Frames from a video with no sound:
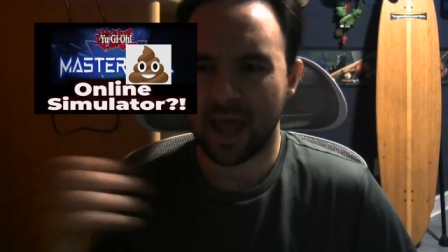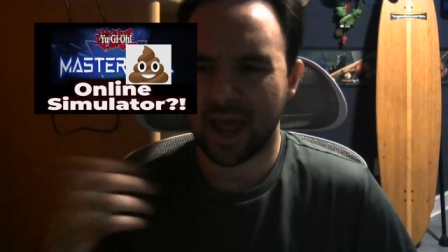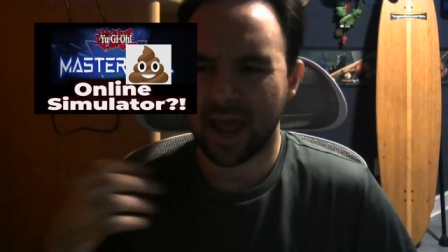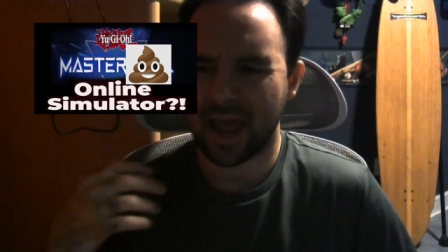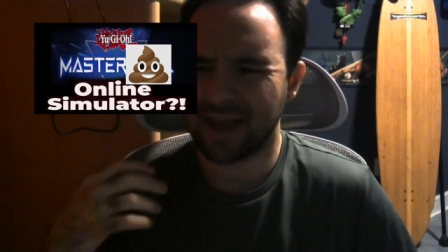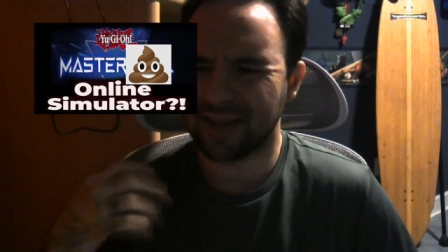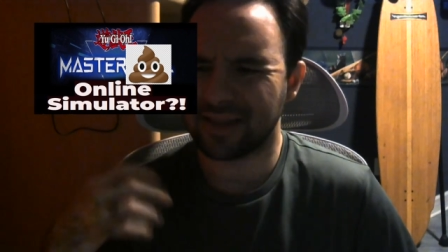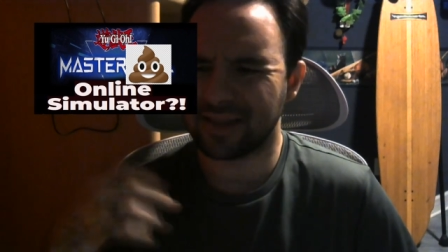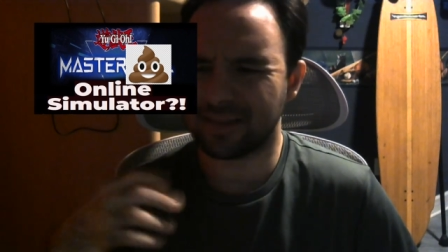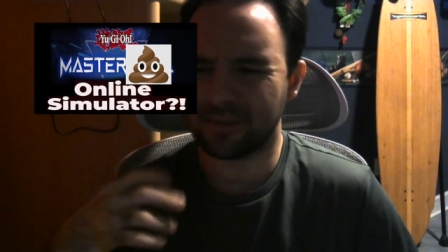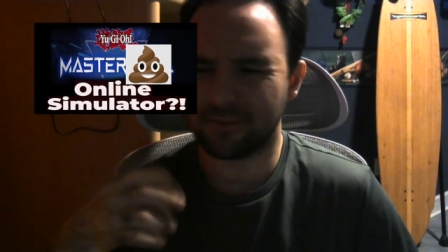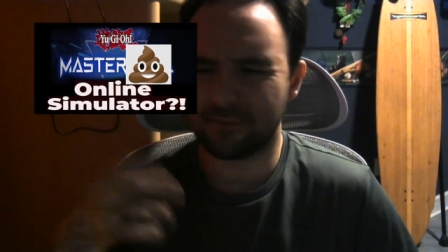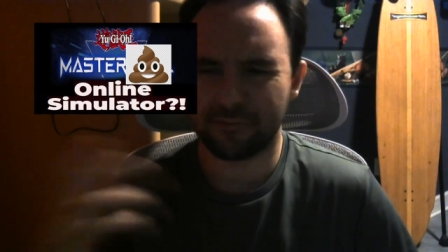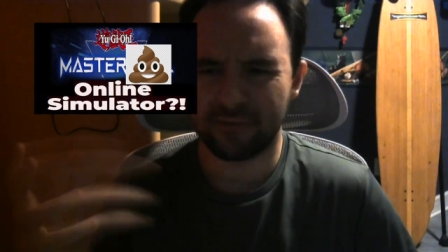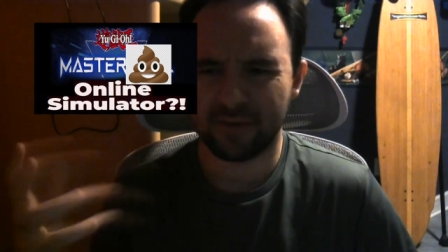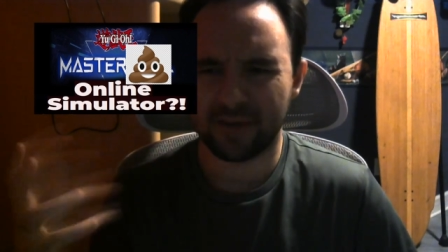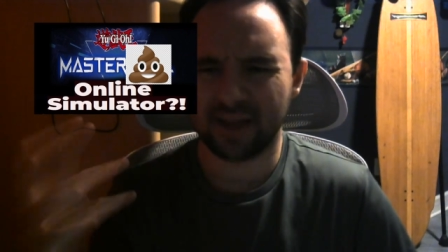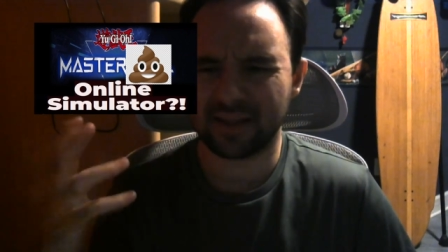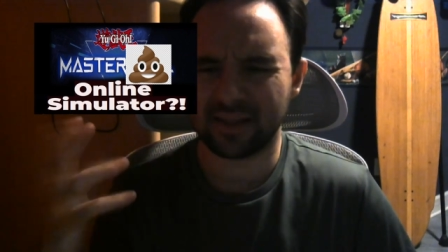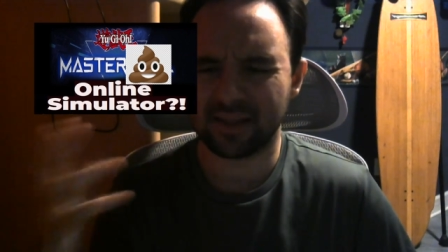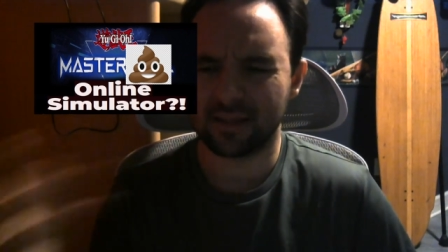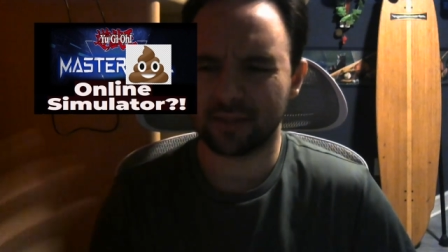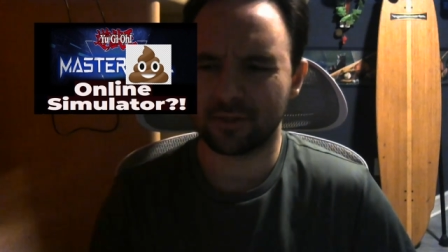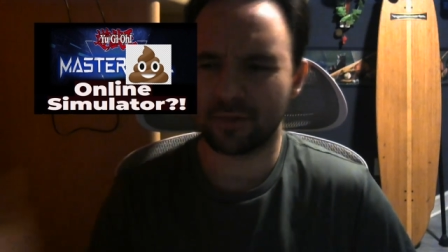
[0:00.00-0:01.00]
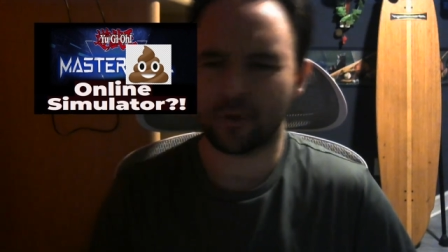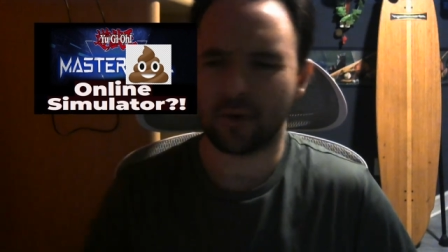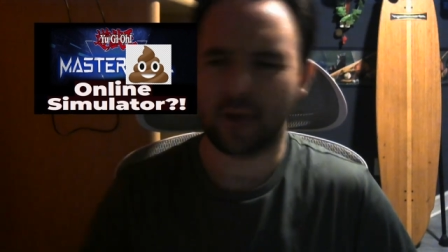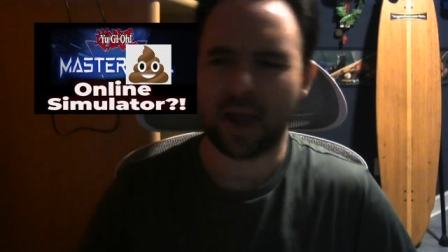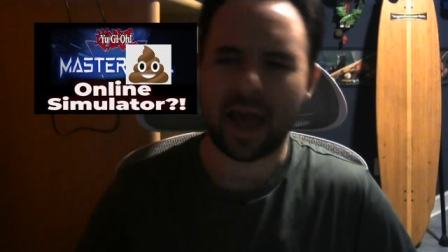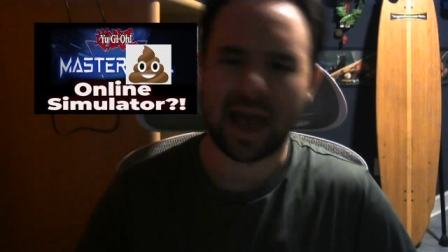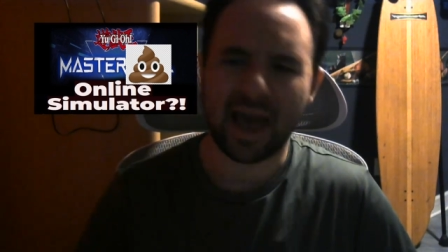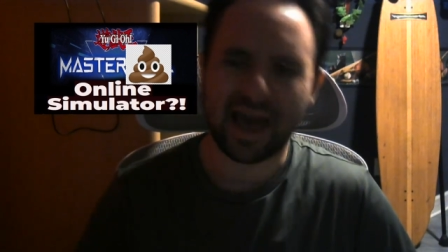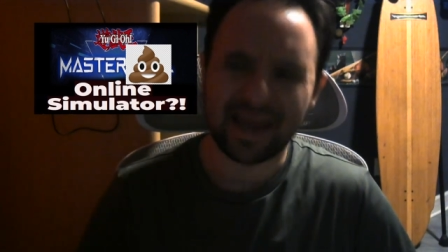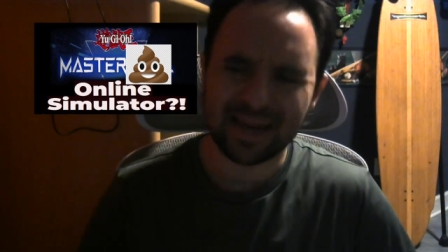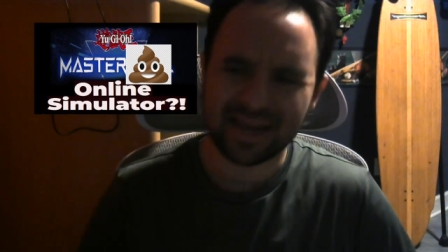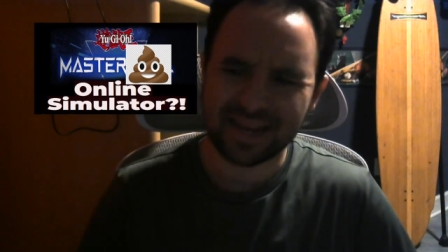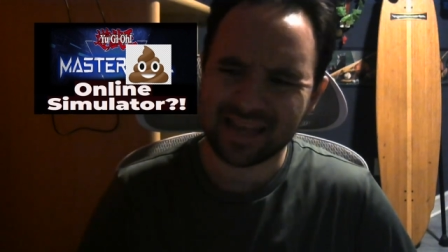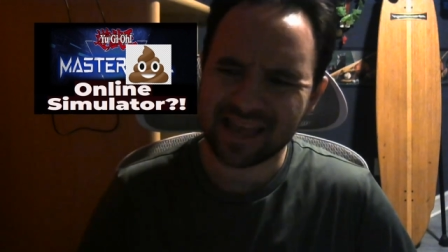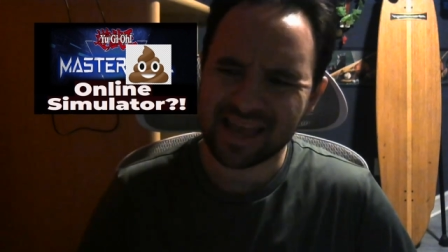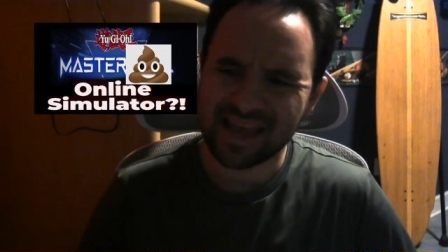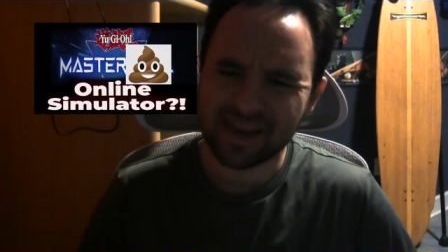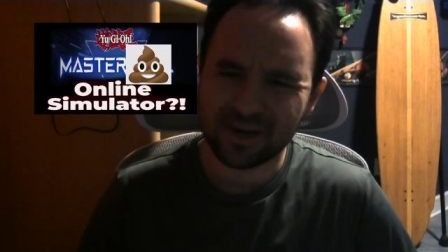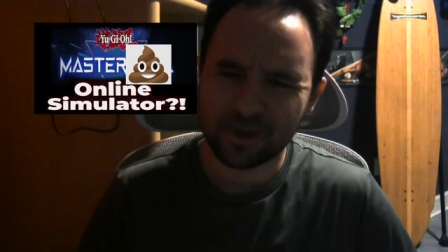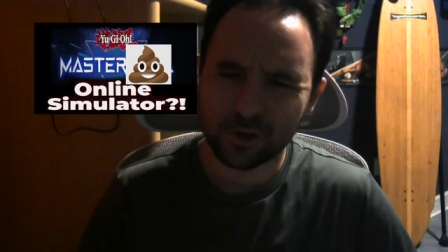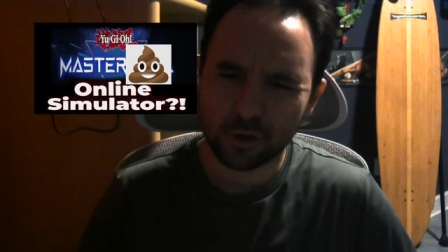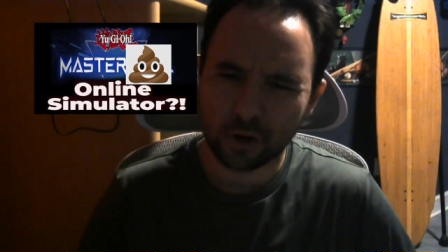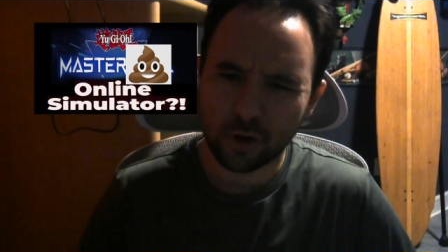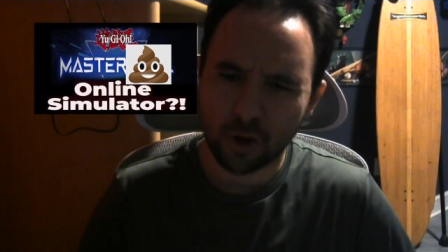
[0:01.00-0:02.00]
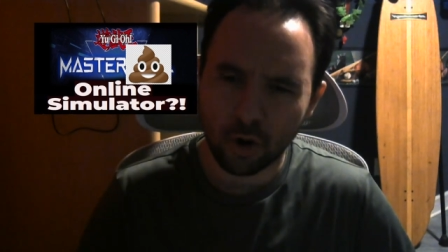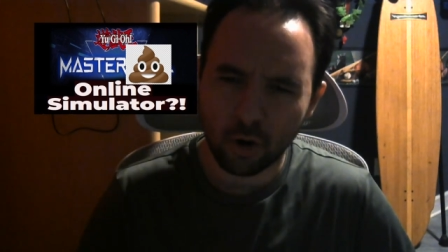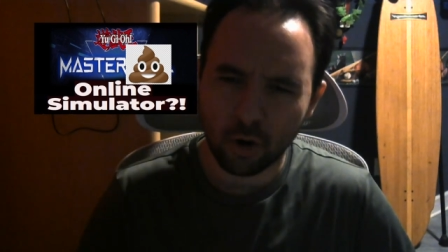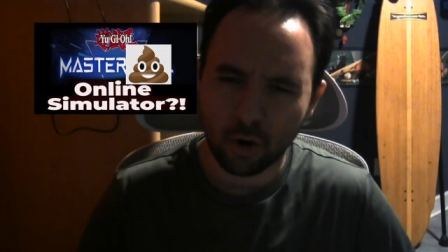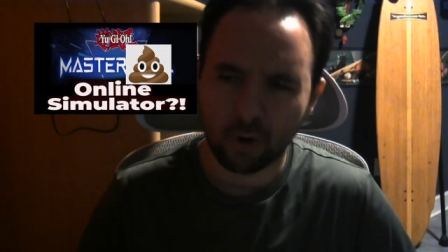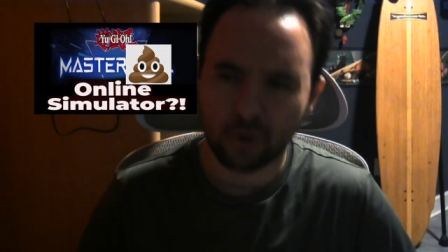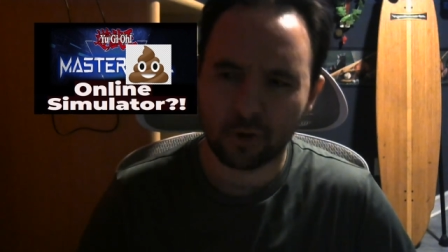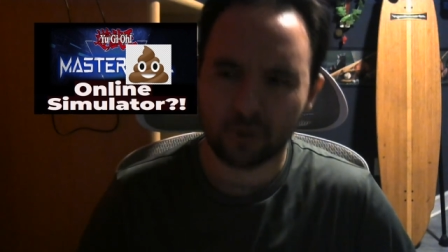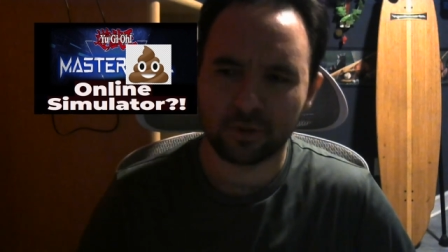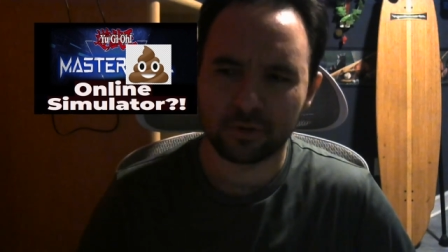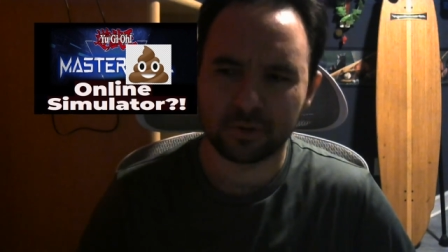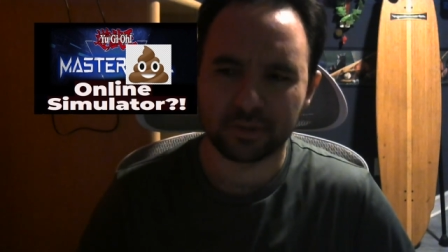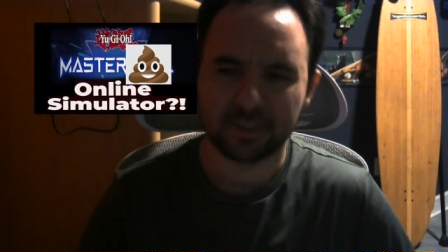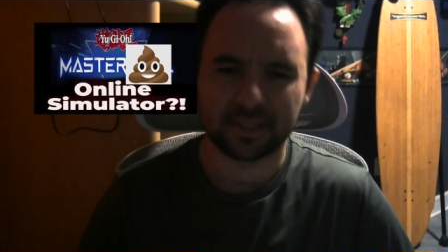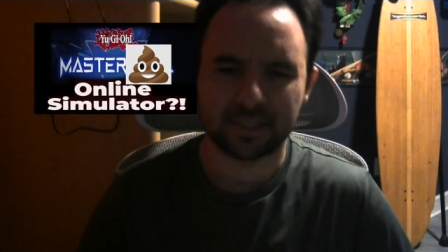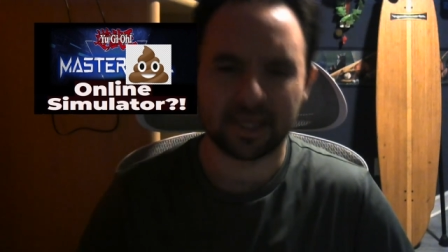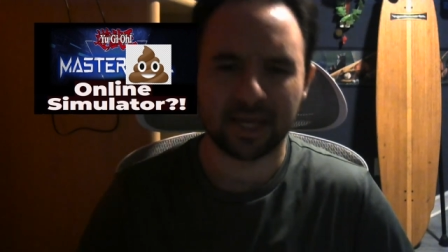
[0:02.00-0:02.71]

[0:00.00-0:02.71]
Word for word: And the fact that they're adding in cards